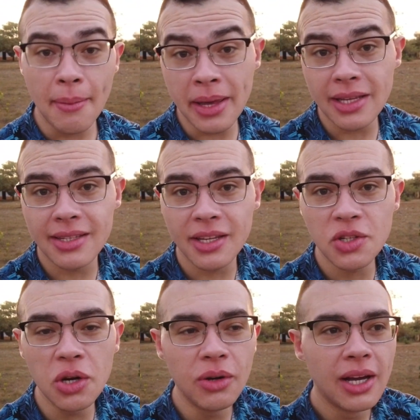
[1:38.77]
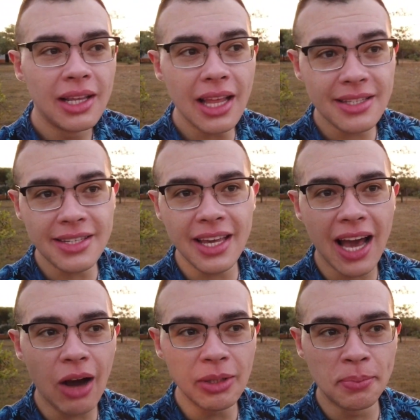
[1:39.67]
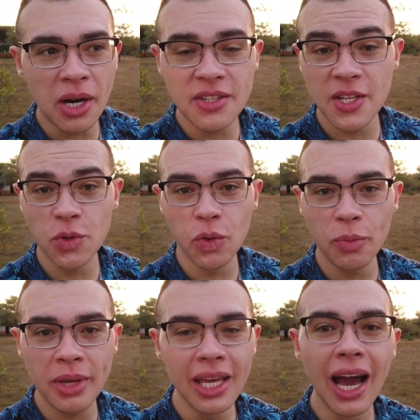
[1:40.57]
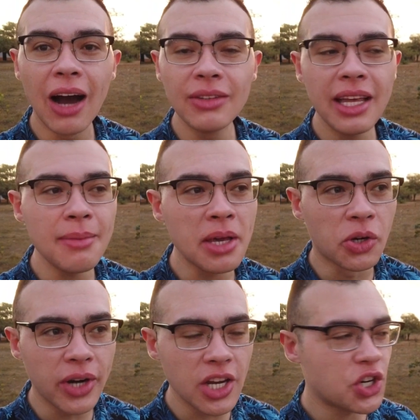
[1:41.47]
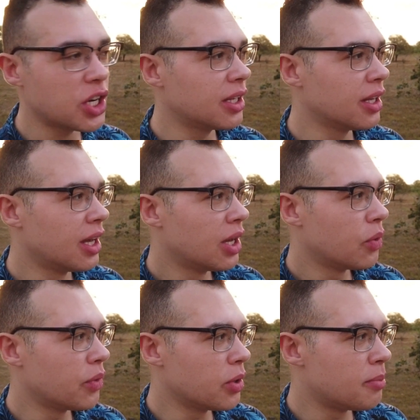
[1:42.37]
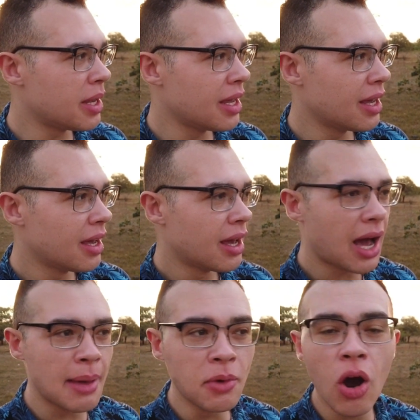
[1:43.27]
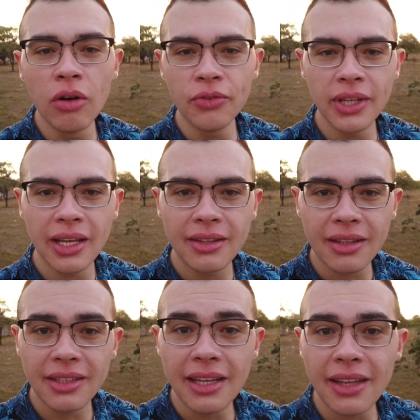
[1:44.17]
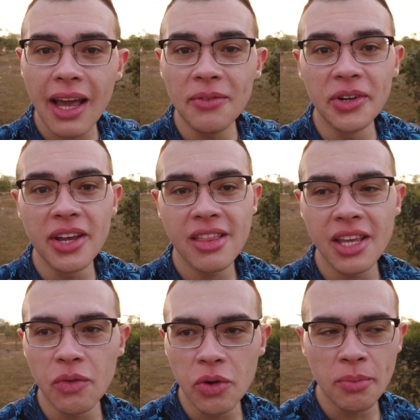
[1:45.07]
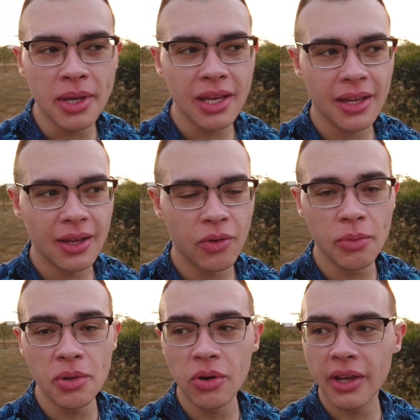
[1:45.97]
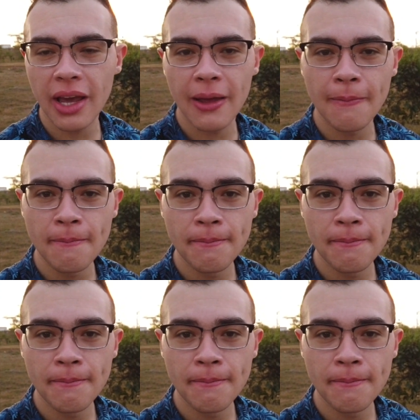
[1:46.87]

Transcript: amazing. So let's see how the process will be, how the immigration will be. I'm confident that everything will be okay.